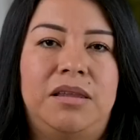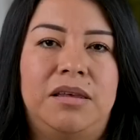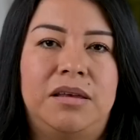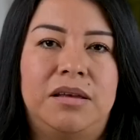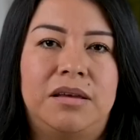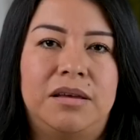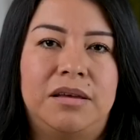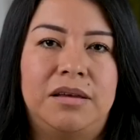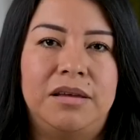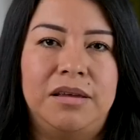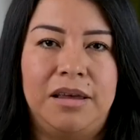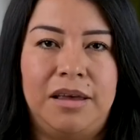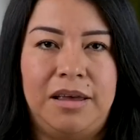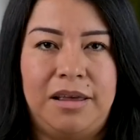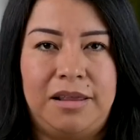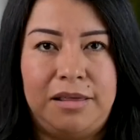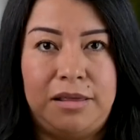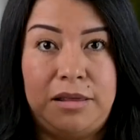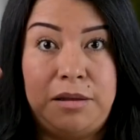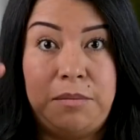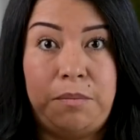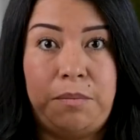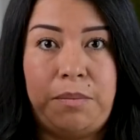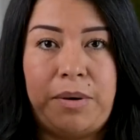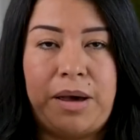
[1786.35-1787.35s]
the
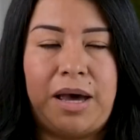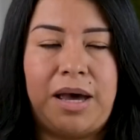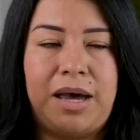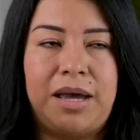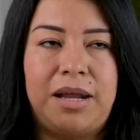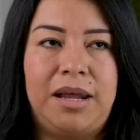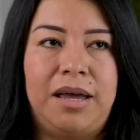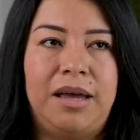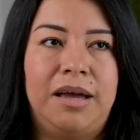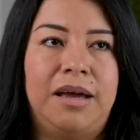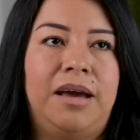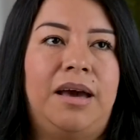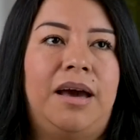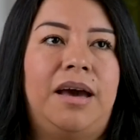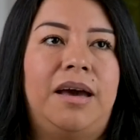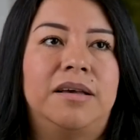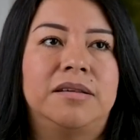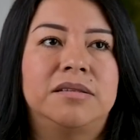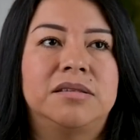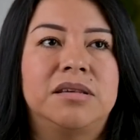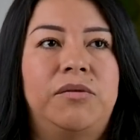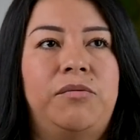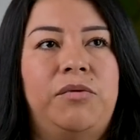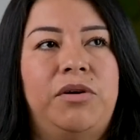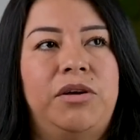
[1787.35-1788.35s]
bad
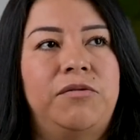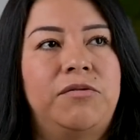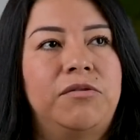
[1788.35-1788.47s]
guys away